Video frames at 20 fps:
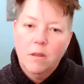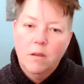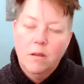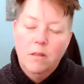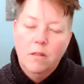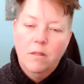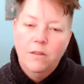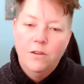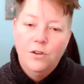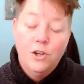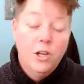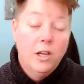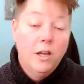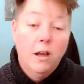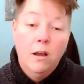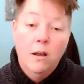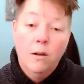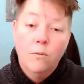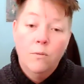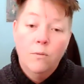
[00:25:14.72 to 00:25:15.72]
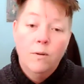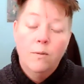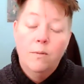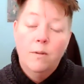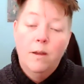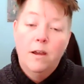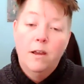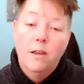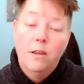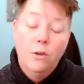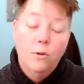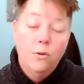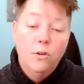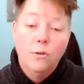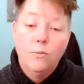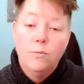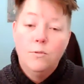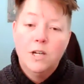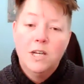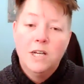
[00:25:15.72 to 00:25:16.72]
the Qigong
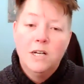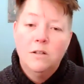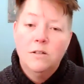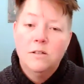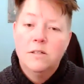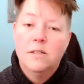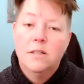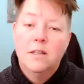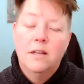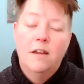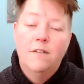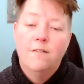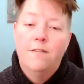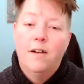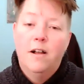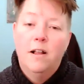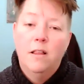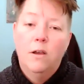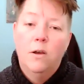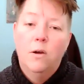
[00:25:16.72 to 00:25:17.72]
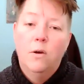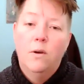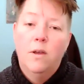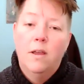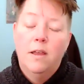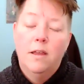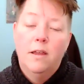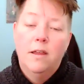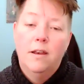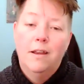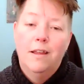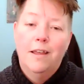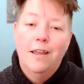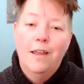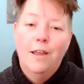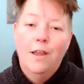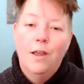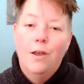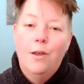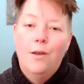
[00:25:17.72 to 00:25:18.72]
YouTube channels that I follow and
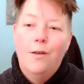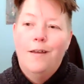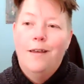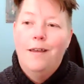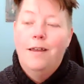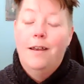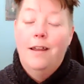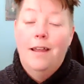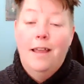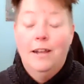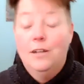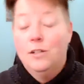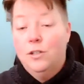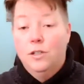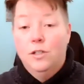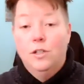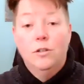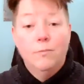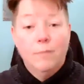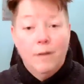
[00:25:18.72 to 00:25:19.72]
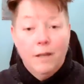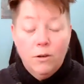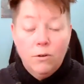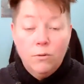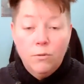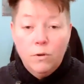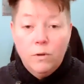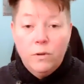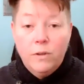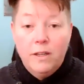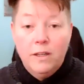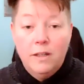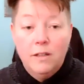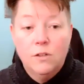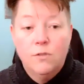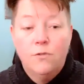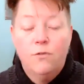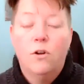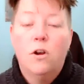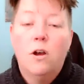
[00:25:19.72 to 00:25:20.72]
actually do my own routines
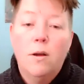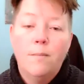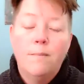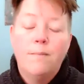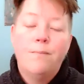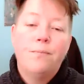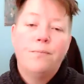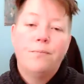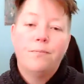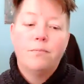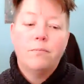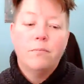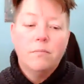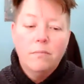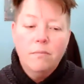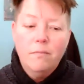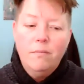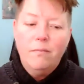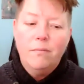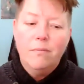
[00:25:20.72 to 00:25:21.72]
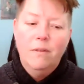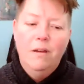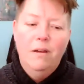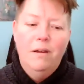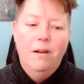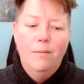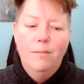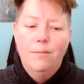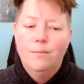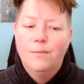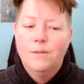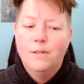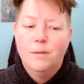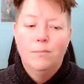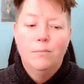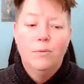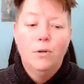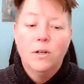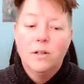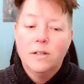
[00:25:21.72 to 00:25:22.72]
from, some
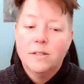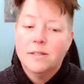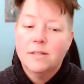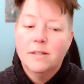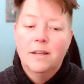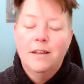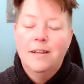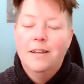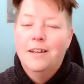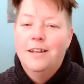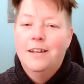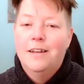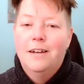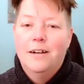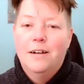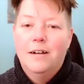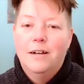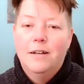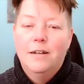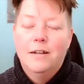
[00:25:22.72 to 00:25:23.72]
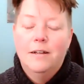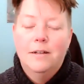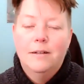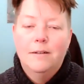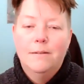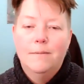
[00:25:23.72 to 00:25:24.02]
books, uh,